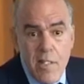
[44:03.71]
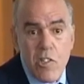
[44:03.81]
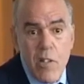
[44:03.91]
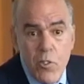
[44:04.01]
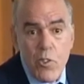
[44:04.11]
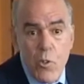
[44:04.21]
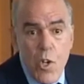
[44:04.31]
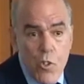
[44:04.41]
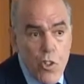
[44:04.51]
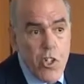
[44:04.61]
They still have to do
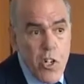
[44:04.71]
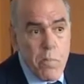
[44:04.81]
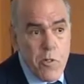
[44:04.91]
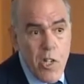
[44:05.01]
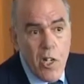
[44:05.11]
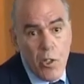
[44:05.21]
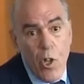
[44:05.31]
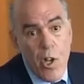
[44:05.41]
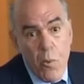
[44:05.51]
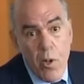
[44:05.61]
30%
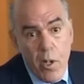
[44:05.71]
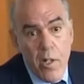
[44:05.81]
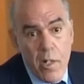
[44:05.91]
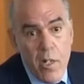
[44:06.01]
client work.